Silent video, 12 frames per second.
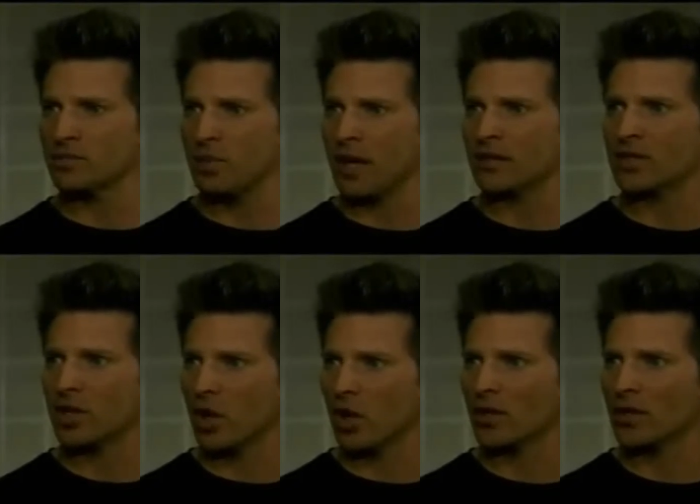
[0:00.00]
can't
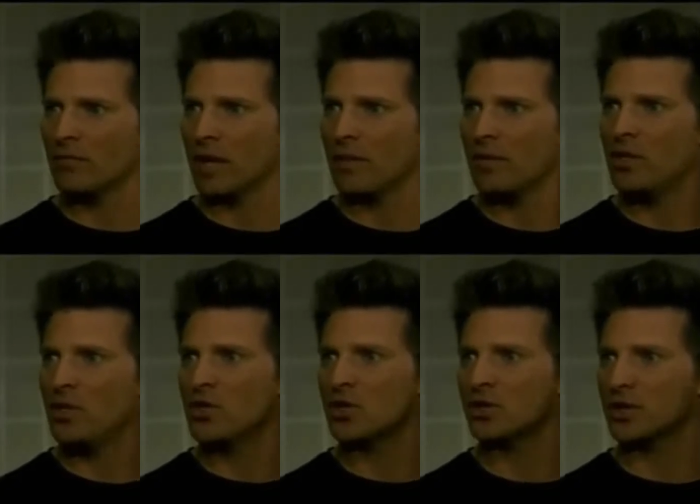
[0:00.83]
respect Carly,
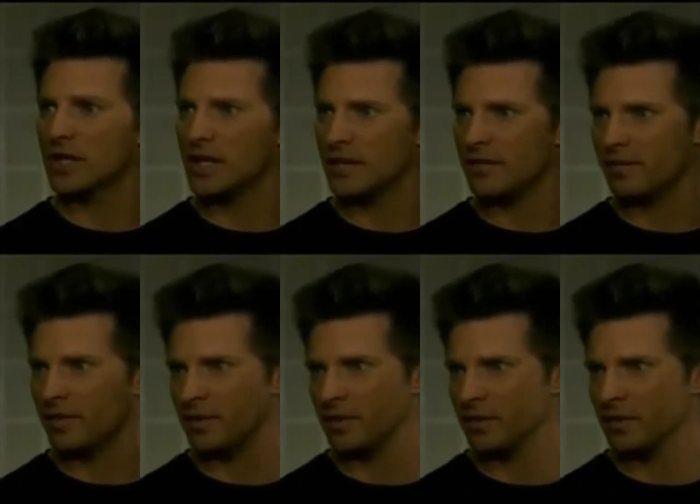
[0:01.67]
maybe you should
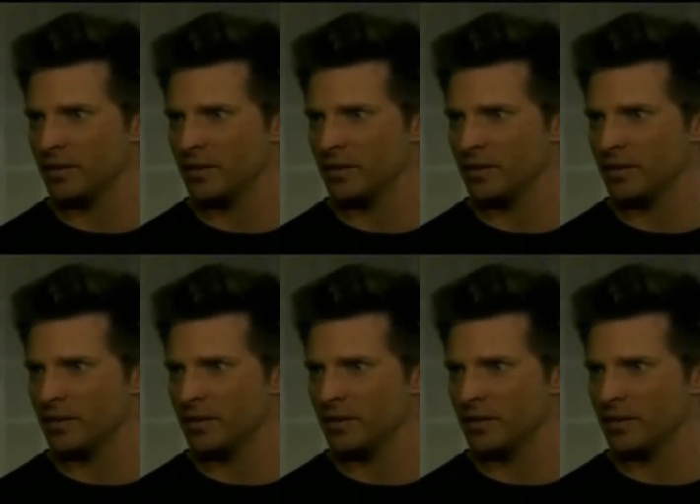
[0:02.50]
leave.